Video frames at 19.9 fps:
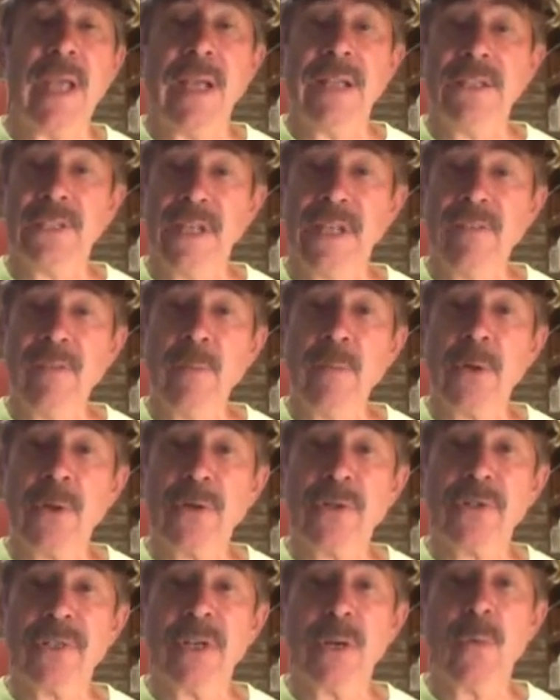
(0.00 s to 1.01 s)
and several
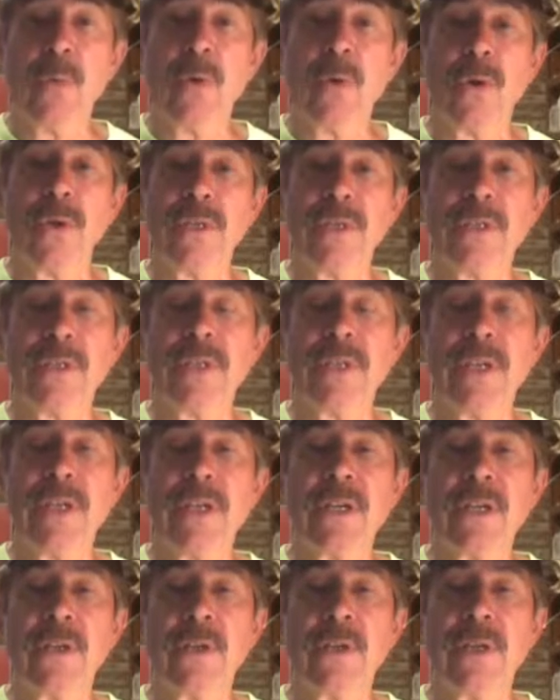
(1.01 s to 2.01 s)
personnel awards,
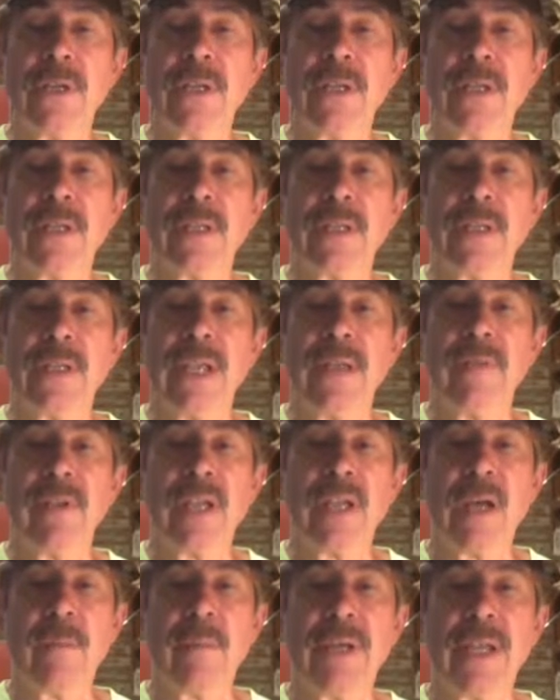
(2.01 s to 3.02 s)
including the Navy
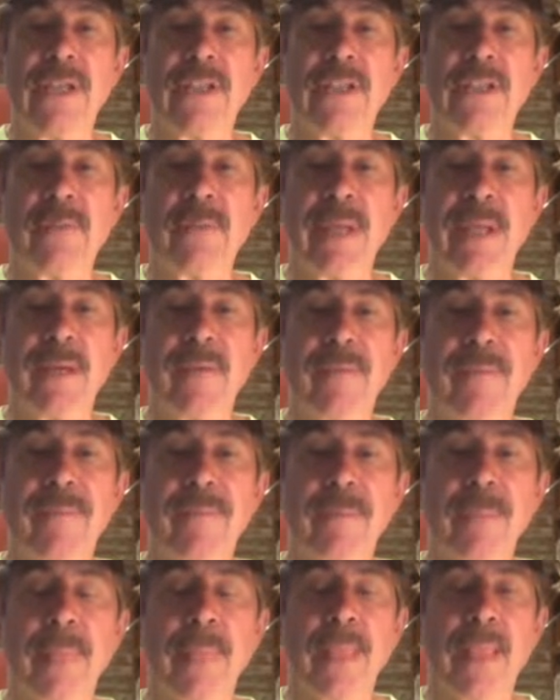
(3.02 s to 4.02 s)
Commendation Medal.
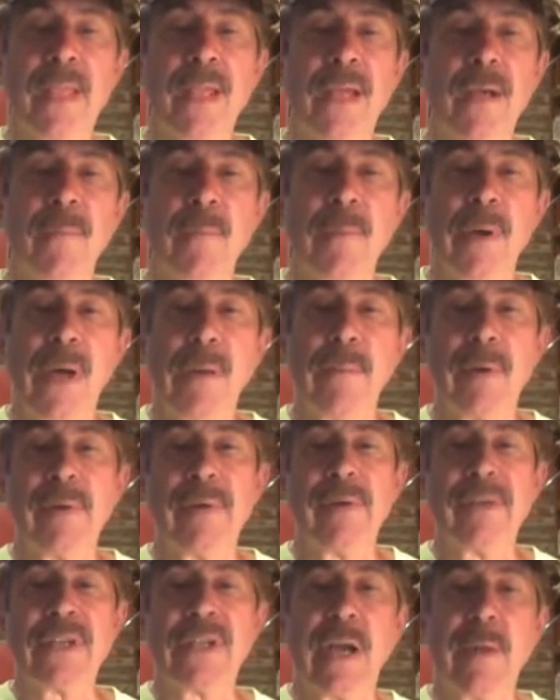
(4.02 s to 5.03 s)
Upon my
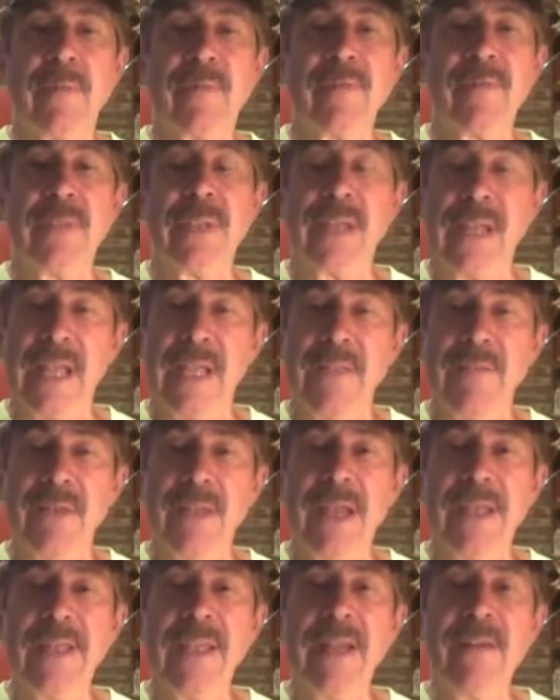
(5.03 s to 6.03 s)
retirement from the
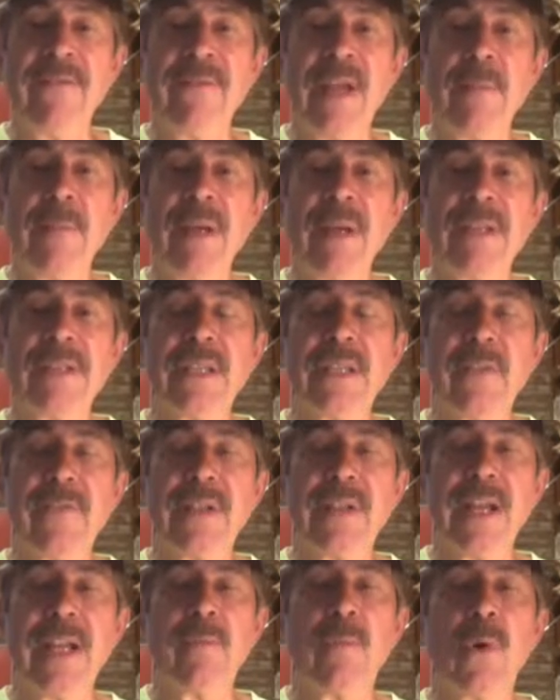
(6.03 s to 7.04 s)
Navy, I then found
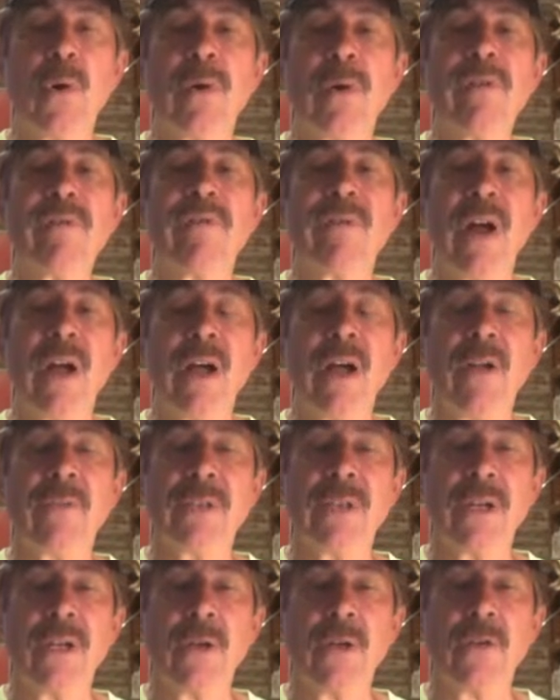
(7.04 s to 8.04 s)
myself getting more involved
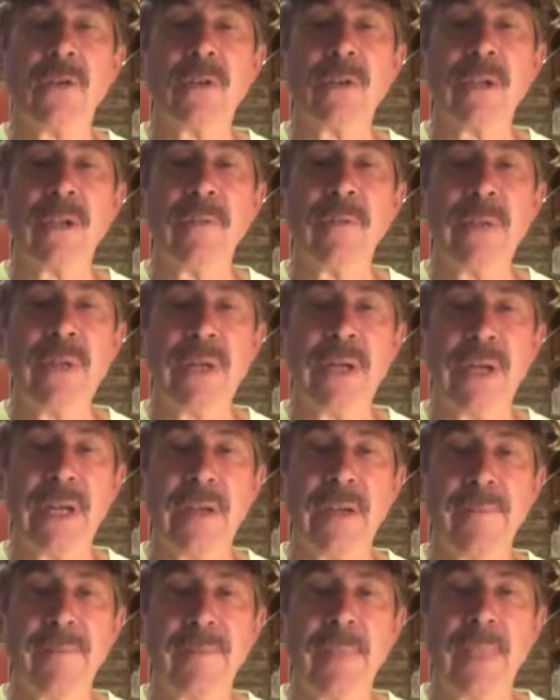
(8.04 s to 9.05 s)
in the local
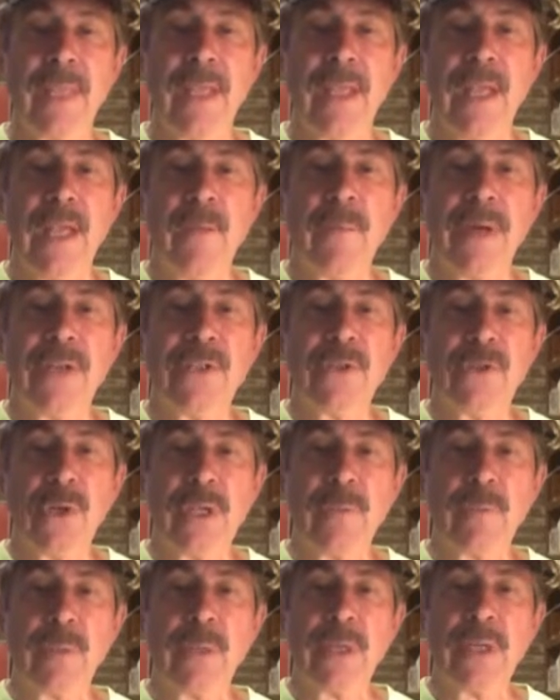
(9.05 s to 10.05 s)
community by
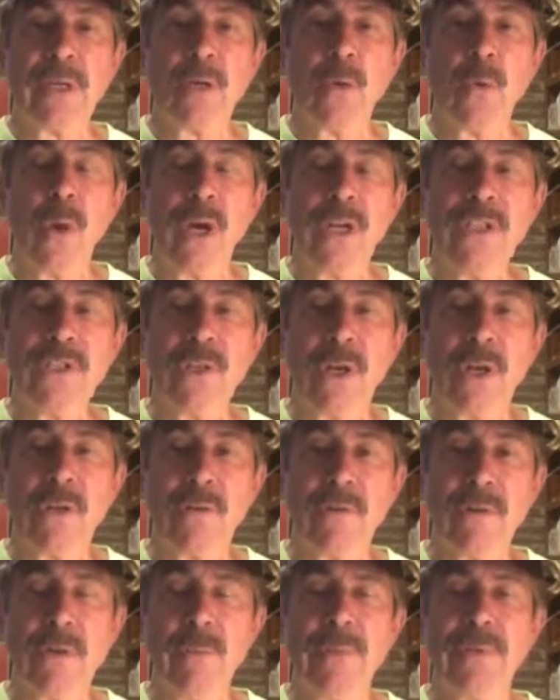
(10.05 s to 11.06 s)
joining political
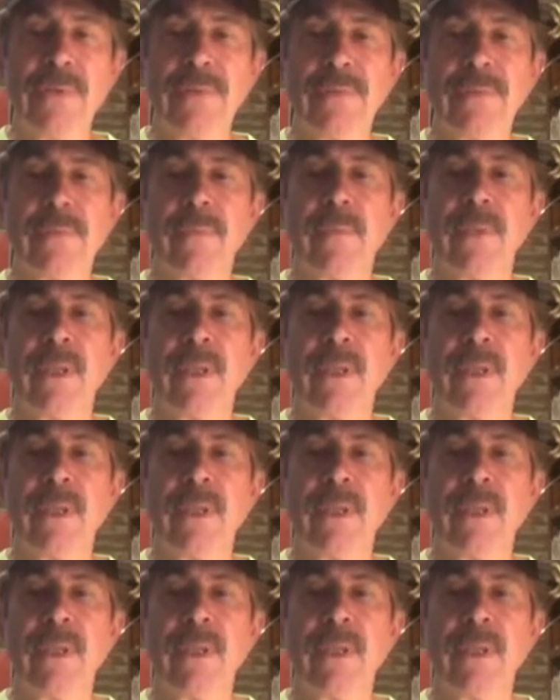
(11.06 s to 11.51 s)
watchdog groups